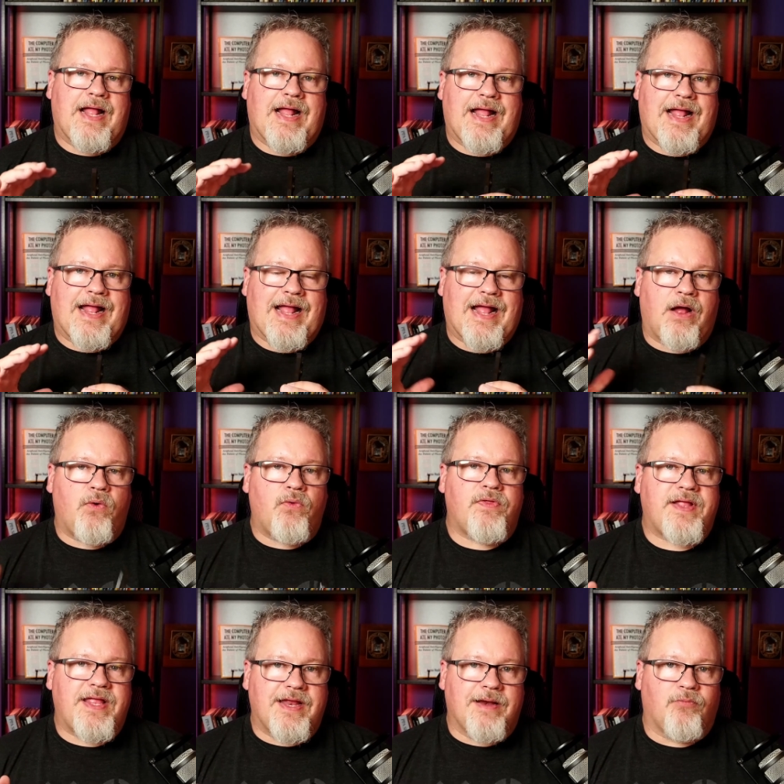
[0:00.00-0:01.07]
how the
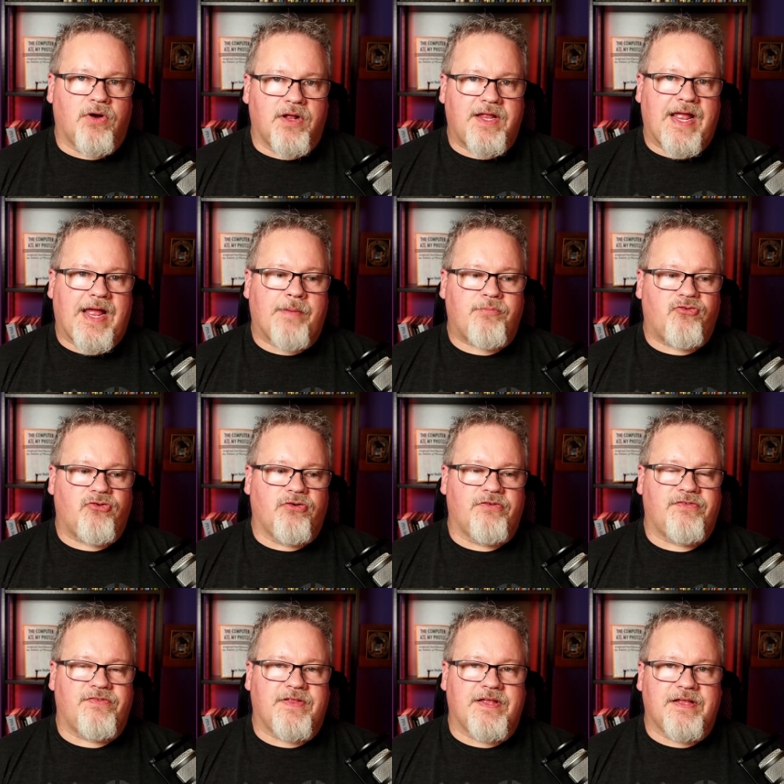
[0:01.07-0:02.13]
camera captures
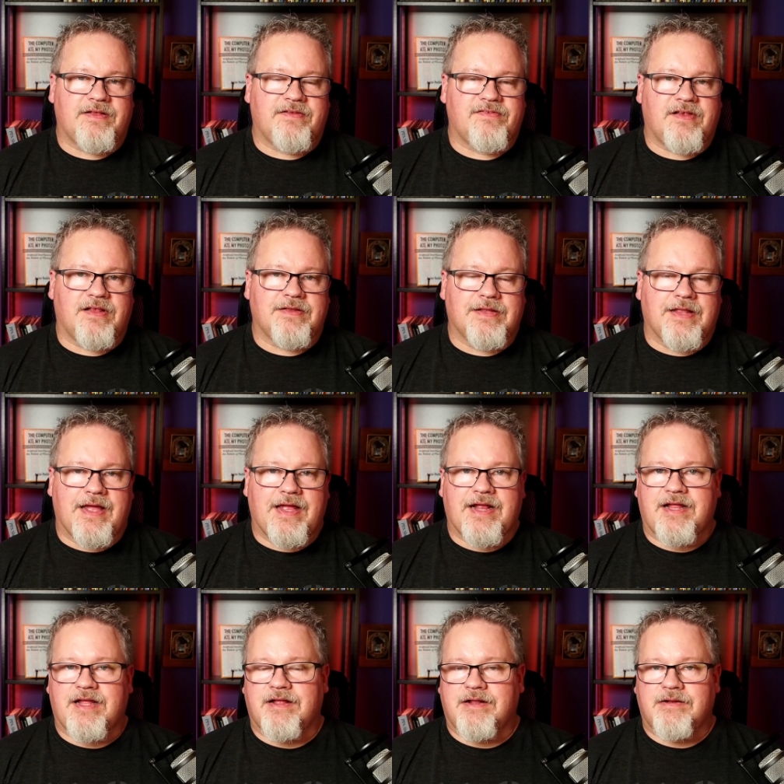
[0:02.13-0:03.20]
things
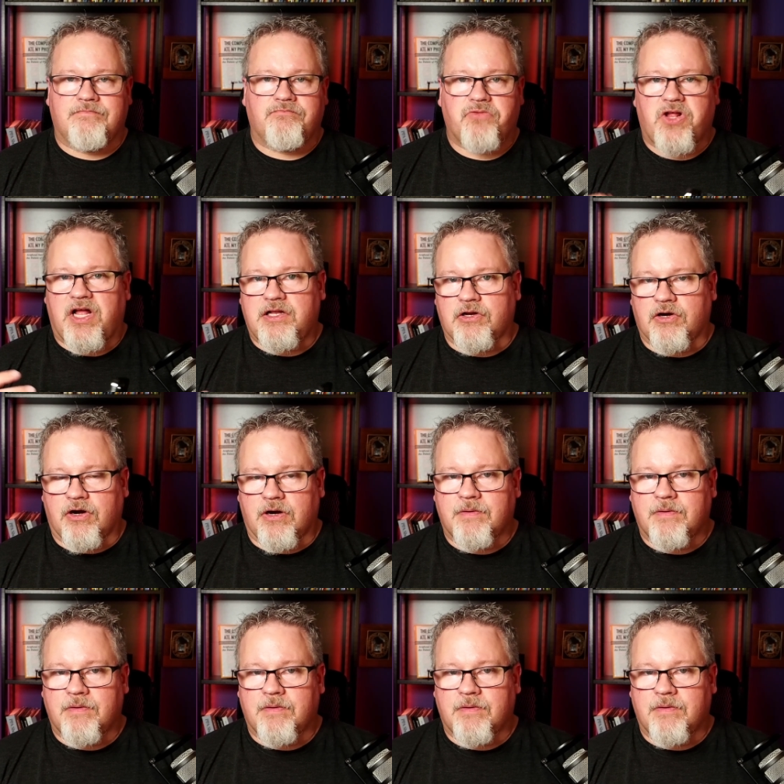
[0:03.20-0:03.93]
like color,